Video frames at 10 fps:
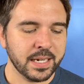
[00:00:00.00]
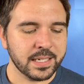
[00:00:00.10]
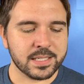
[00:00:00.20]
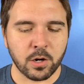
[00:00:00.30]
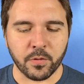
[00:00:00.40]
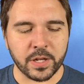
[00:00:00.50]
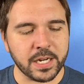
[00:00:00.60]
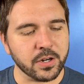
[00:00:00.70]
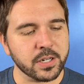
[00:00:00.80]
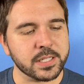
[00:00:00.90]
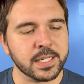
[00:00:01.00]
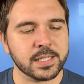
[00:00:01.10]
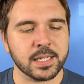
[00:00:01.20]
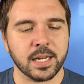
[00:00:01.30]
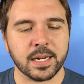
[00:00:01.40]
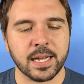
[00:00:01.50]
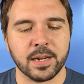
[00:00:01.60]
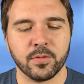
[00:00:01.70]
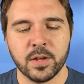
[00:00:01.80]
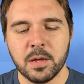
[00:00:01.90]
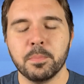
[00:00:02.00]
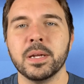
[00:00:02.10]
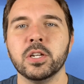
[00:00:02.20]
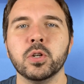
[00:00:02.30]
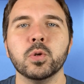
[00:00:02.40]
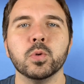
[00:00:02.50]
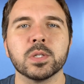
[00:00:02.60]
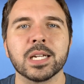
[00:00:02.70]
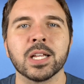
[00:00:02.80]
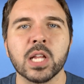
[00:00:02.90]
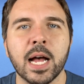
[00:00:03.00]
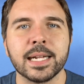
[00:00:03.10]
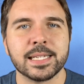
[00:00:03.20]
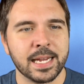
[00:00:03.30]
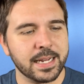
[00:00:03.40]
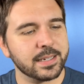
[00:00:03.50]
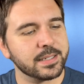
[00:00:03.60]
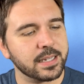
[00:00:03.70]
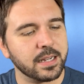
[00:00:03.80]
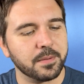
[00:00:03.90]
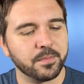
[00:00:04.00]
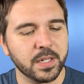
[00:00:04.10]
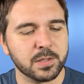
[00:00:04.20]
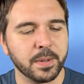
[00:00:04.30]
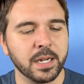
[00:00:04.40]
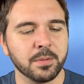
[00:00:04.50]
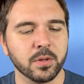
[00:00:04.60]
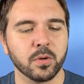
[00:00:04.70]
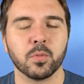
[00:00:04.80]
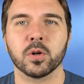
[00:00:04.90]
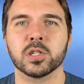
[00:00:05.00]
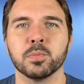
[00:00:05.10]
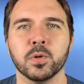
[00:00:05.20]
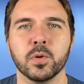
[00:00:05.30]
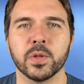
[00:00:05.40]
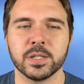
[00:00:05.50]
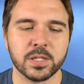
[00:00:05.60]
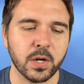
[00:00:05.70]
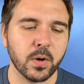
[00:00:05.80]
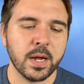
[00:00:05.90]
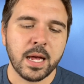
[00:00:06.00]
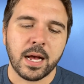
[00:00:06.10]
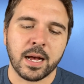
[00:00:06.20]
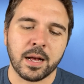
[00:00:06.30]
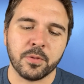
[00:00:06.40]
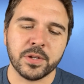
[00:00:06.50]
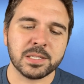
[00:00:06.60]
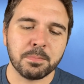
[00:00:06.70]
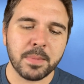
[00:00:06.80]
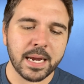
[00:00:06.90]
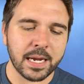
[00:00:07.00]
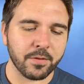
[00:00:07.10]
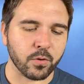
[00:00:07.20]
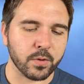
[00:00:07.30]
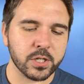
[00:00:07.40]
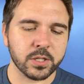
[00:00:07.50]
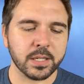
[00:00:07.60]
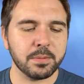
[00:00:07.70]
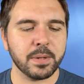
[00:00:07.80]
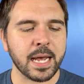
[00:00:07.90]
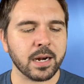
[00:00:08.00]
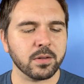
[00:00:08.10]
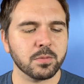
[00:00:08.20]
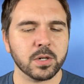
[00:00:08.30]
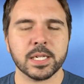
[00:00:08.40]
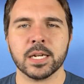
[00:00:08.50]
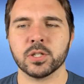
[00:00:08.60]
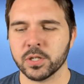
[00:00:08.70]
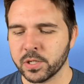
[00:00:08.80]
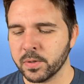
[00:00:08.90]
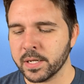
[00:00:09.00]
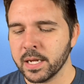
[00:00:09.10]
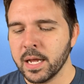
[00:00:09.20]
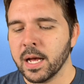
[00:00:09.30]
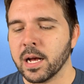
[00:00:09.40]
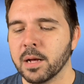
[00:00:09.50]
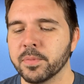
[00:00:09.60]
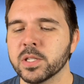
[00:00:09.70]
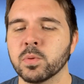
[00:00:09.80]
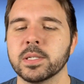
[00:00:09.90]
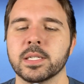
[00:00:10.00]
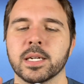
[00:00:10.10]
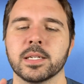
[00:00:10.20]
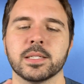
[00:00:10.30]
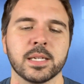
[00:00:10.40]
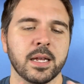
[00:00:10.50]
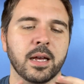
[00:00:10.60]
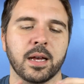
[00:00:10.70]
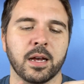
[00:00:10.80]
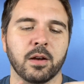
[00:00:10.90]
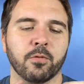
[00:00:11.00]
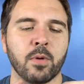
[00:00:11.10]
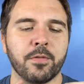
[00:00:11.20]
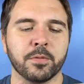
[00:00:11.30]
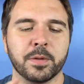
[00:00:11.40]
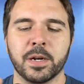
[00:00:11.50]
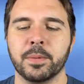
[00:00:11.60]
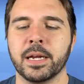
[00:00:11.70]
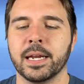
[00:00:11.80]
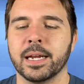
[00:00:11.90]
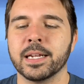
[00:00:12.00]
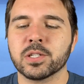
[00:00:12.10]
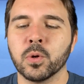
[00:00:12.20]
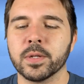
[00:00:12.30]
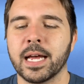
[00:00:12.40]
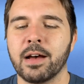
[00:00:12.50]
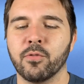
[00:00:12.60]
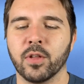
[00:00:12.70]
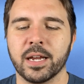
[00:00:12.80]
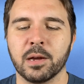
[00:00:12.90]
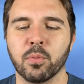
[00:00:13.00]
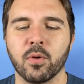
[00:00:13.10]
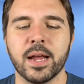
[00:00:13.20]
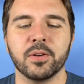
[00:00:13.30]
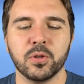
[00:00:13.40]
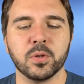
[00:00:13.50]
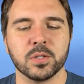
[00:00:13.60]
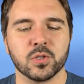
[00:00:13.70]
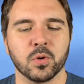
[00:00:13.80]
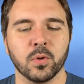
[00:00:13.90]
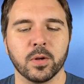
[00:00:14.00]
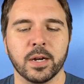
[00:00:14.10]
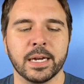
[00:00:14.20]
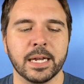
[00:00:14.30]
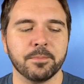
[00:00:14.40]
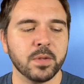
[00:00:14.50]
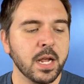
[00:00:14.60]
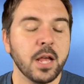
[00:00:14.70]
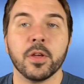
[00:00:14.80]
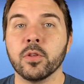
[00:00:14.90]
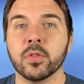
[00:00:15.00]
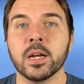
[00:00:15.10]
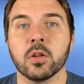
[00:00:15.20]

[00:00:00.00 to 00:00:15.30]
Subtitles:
so over the years it's kind of been used a lot, and it's become a little more smooth, and so this may have originally had a little more texture to it. This one does right from the very beginning, and it's cool to have like a brand new controller again. The other thing